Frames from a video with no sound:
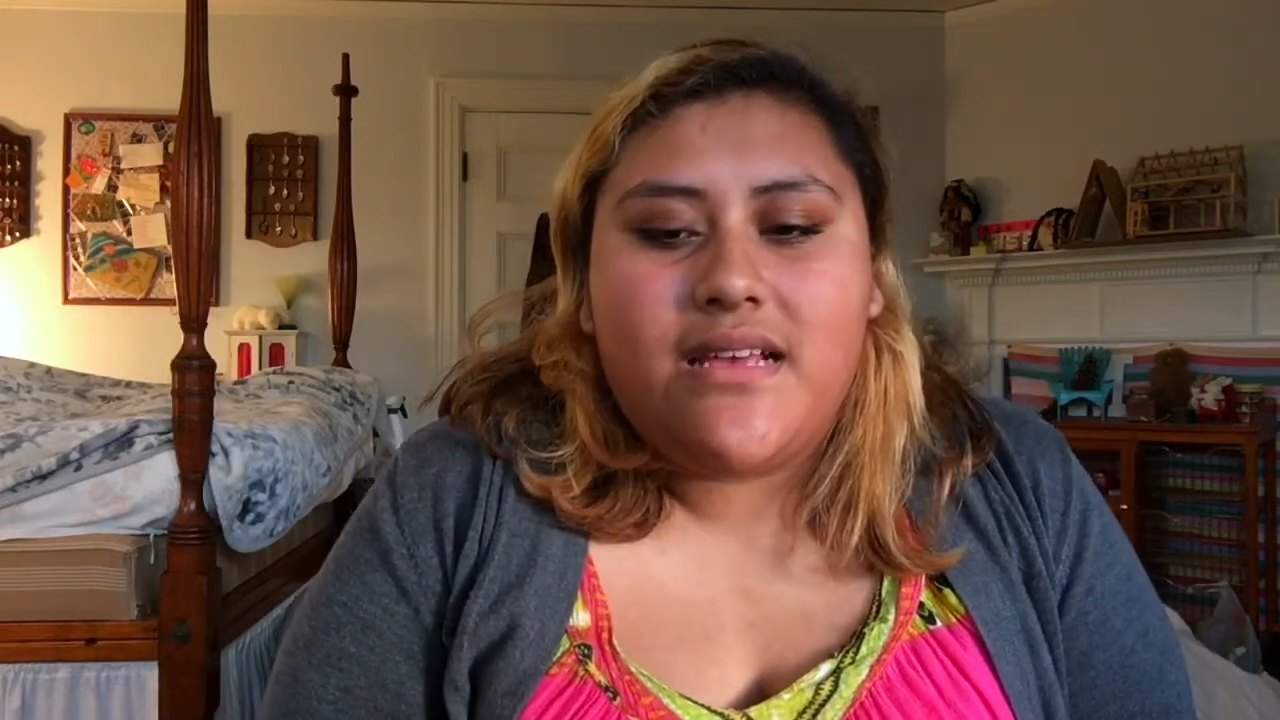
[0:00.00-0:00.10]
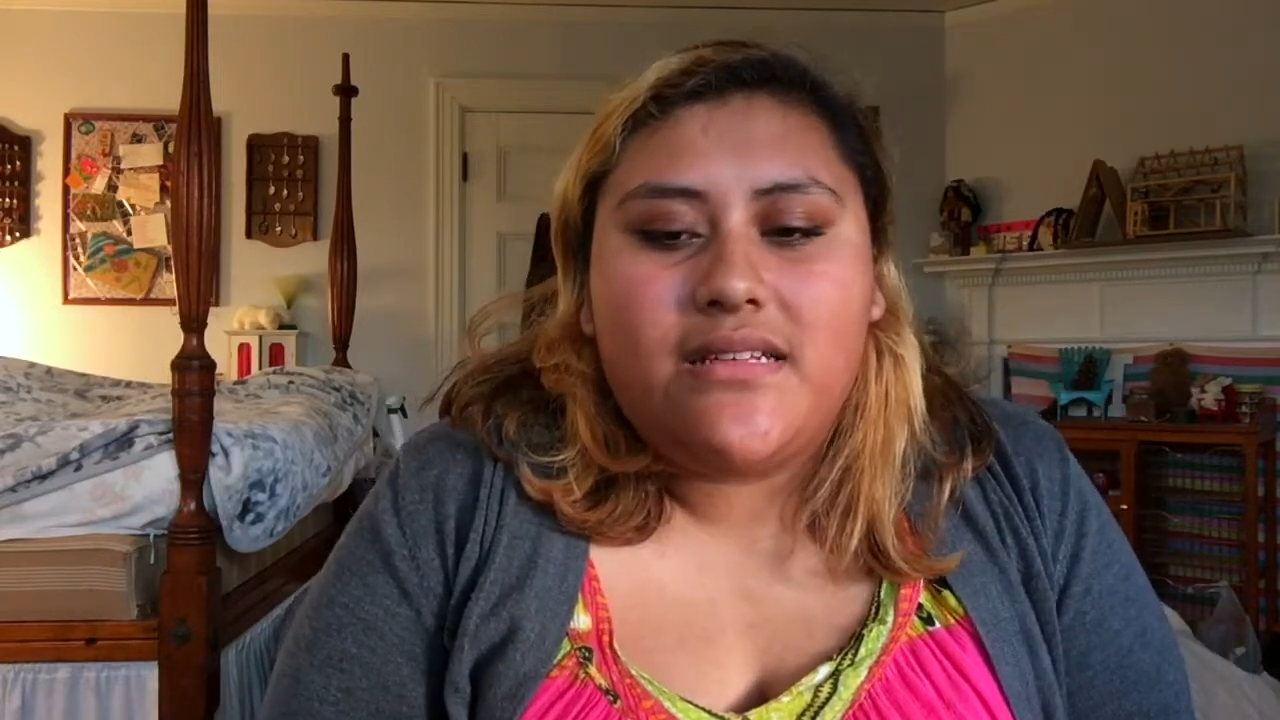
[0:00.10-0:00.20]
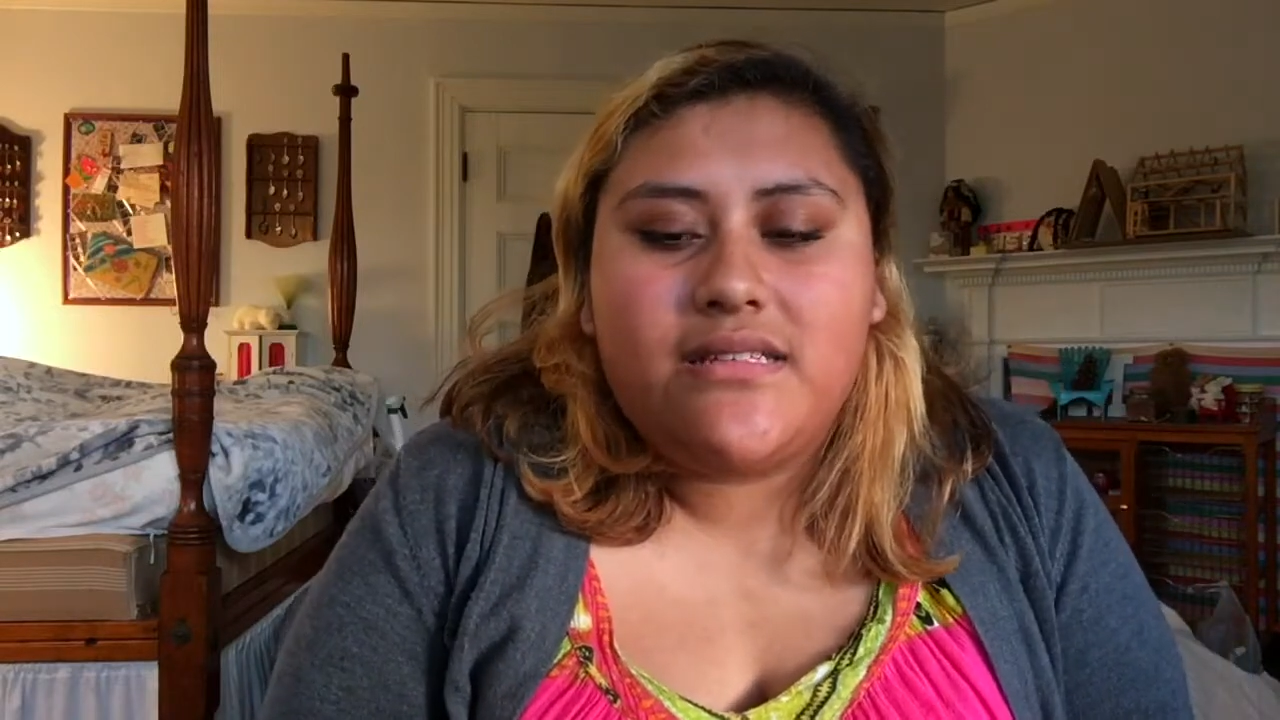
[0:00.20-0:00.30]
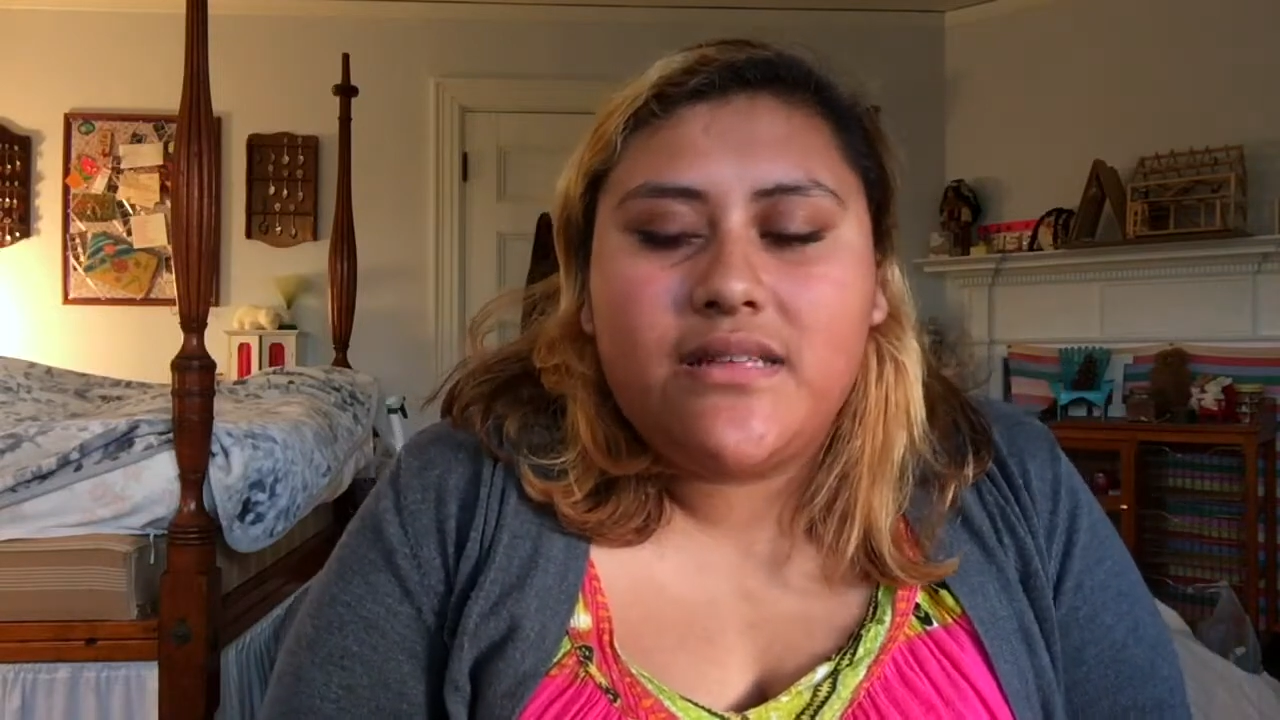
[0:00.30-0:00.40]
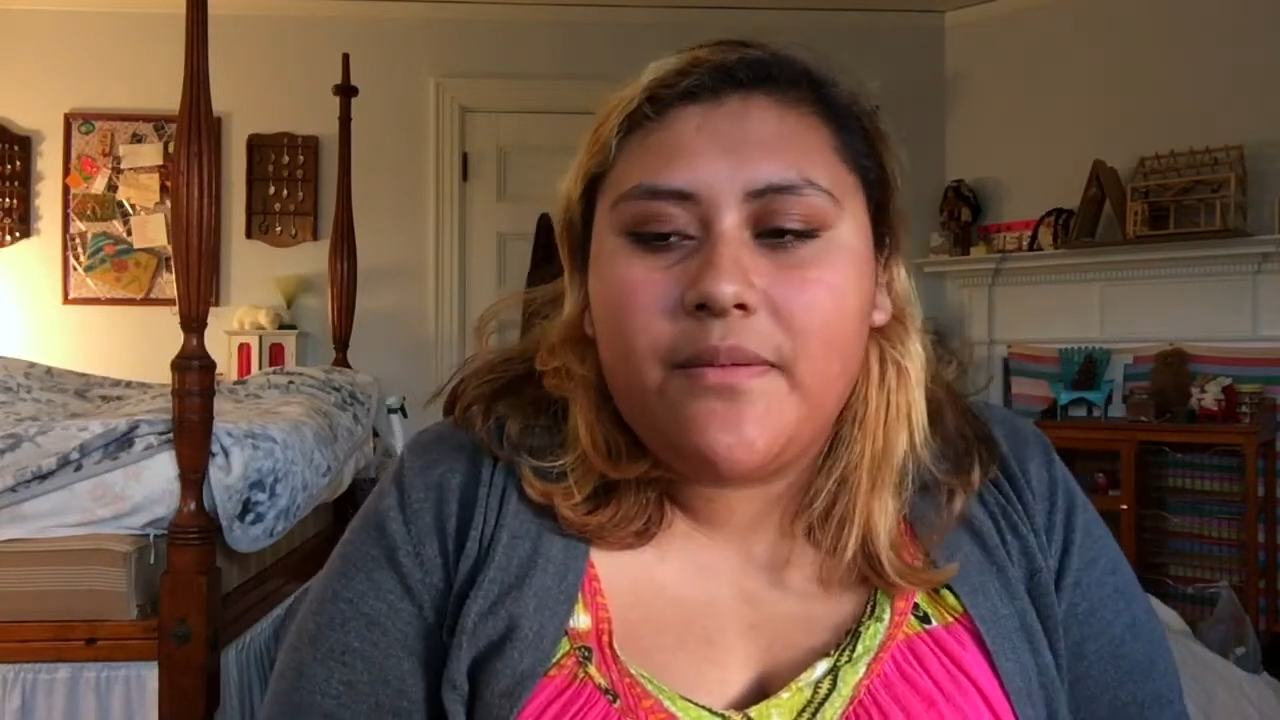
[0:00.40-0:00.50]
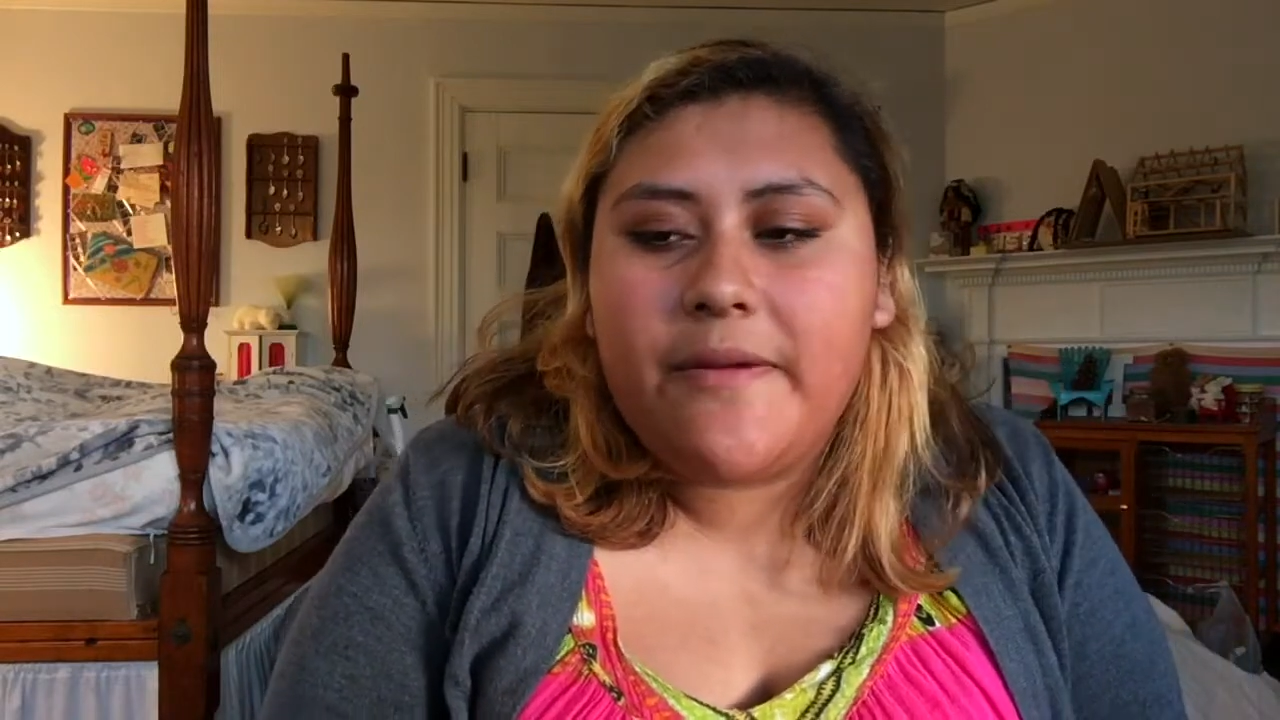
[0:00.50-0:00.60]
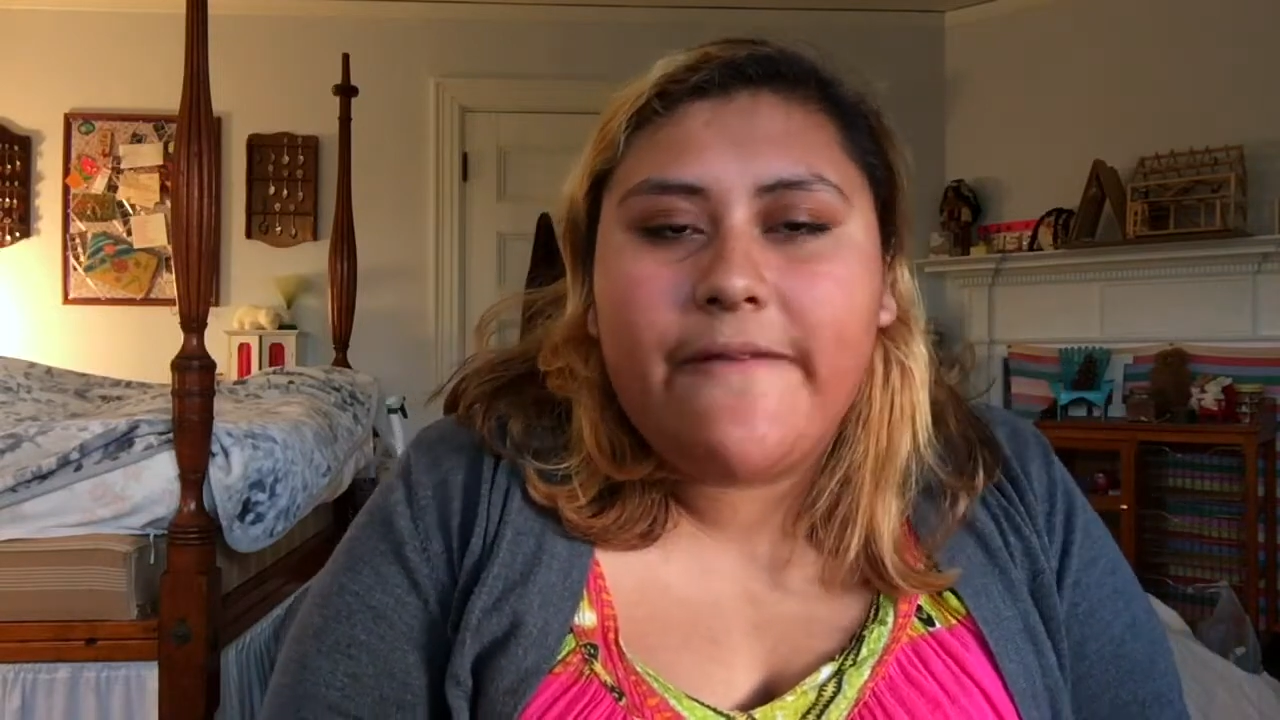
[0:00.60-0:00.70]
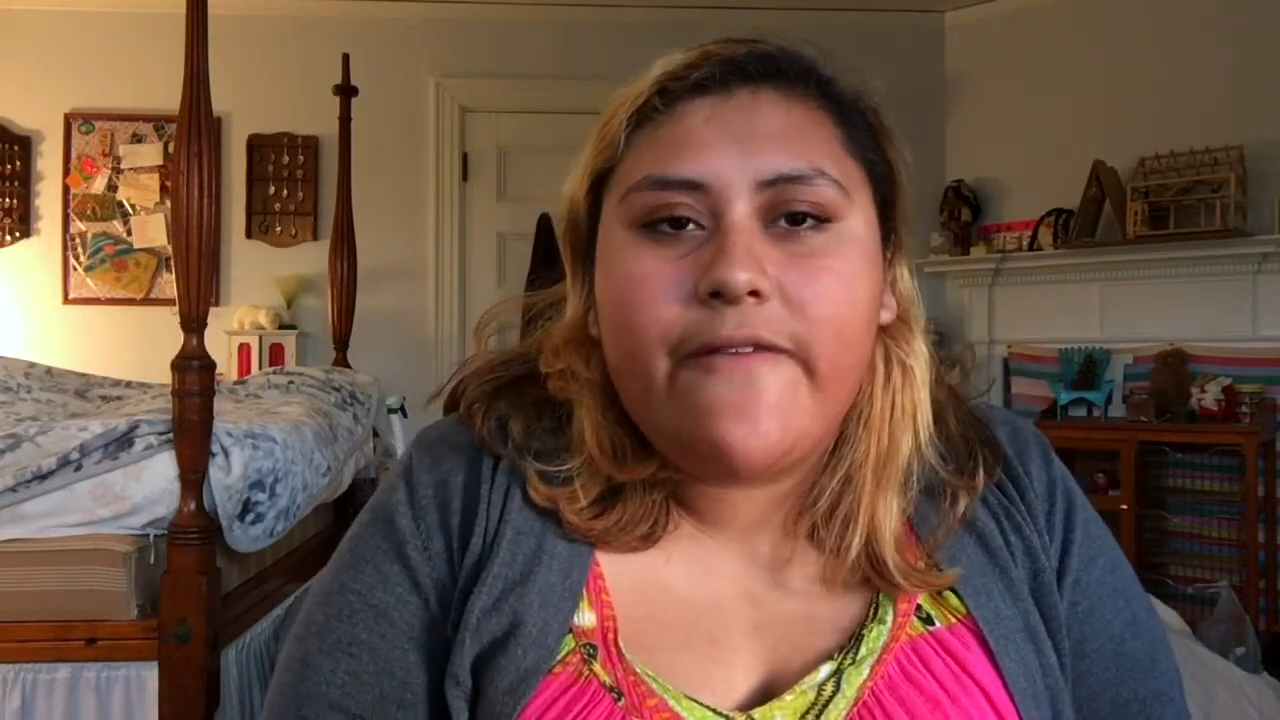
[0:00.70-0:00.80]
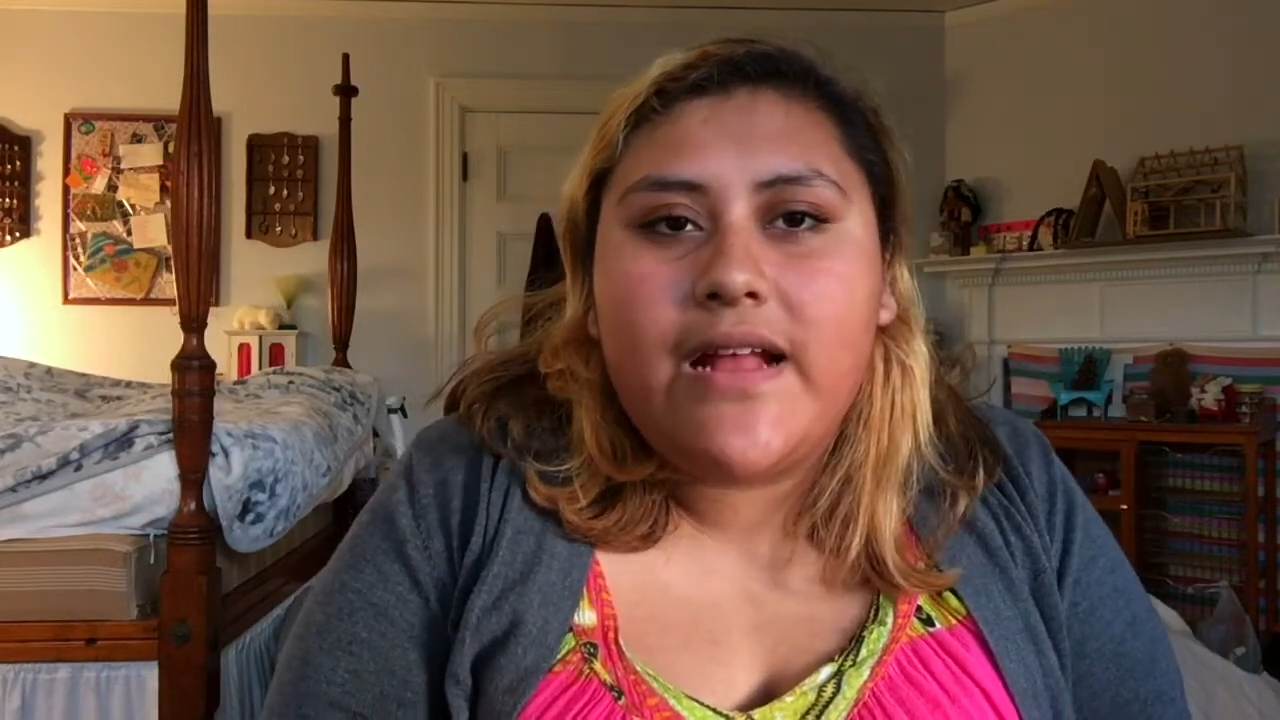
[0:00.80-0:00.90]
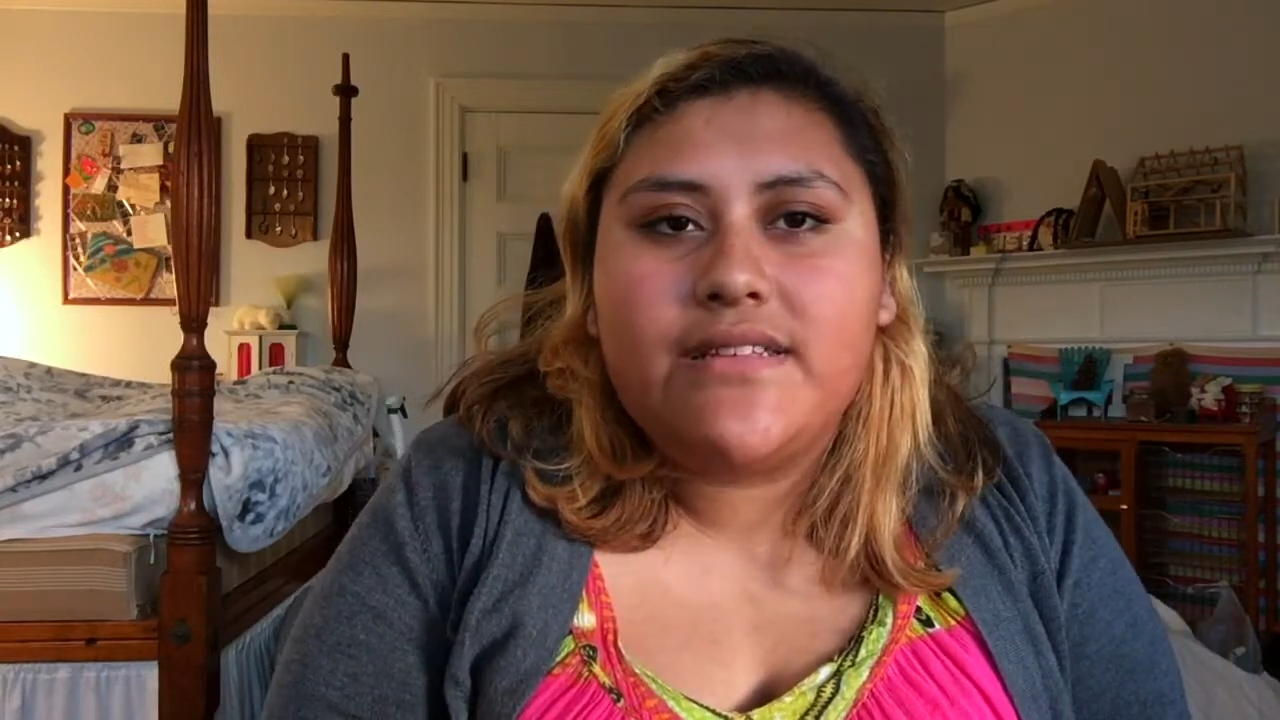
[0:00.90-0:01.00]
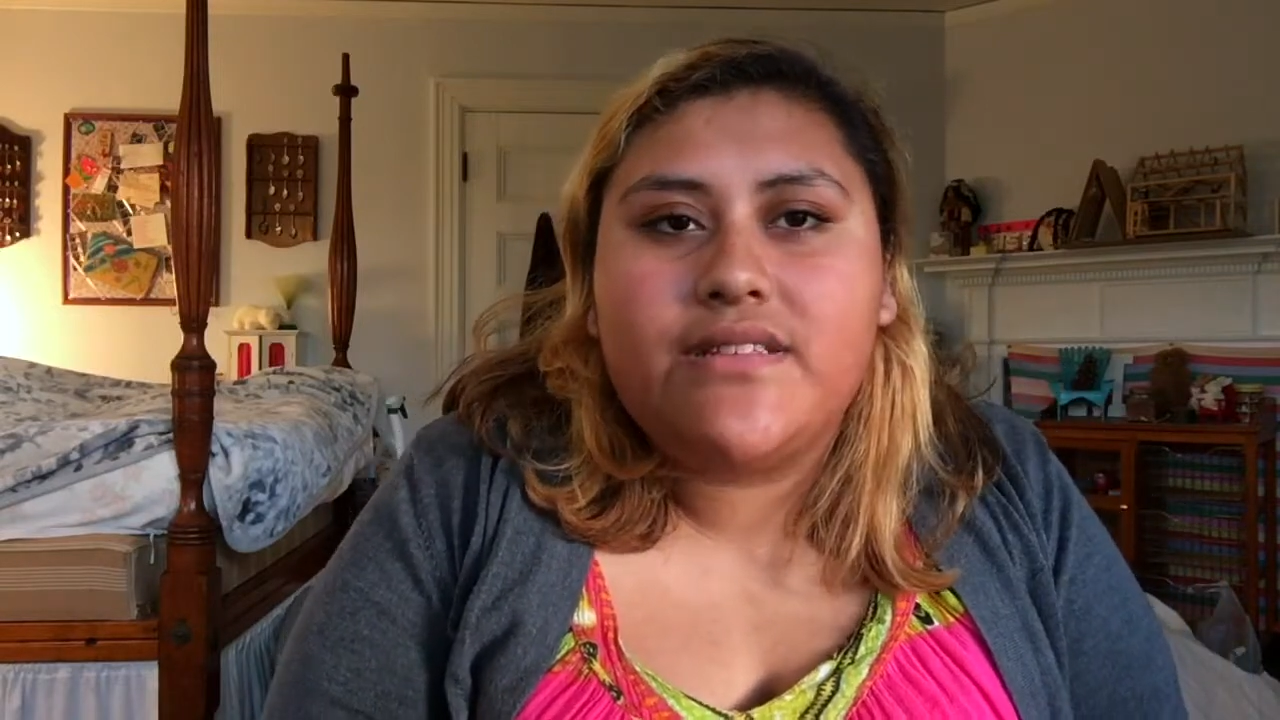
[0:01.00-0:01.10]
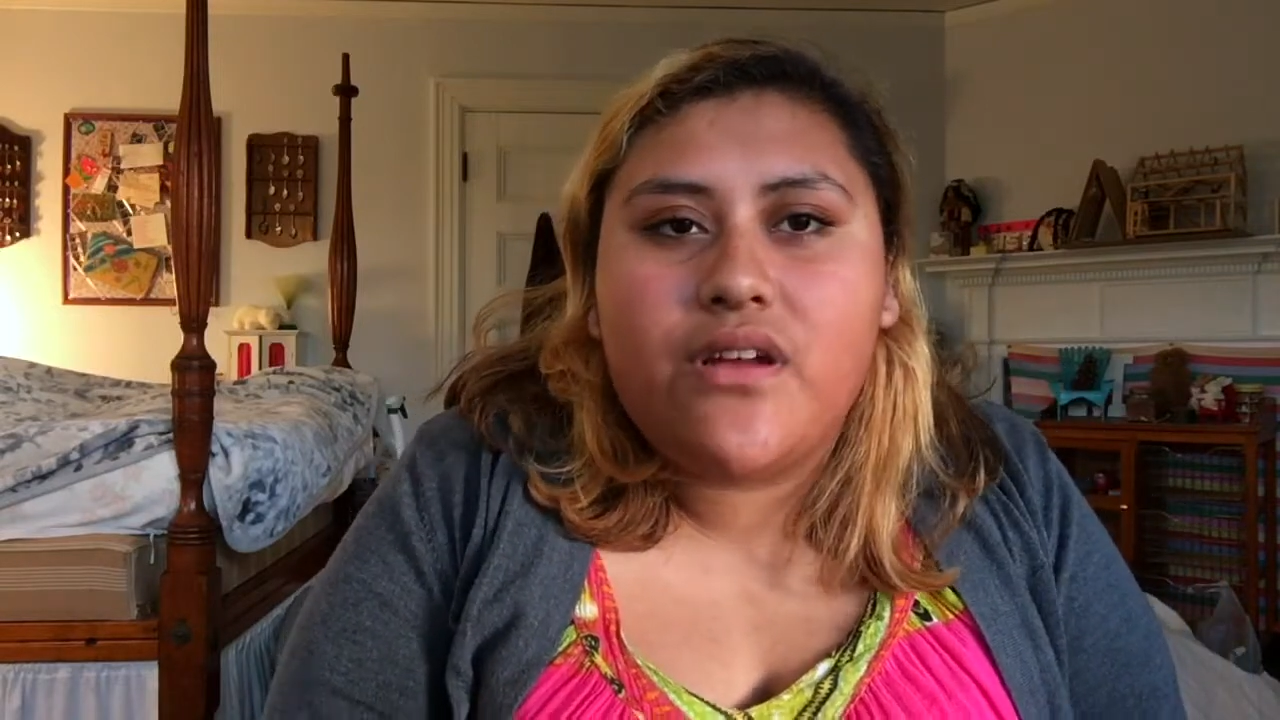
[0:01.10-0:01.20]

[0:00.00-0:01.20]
some of my friends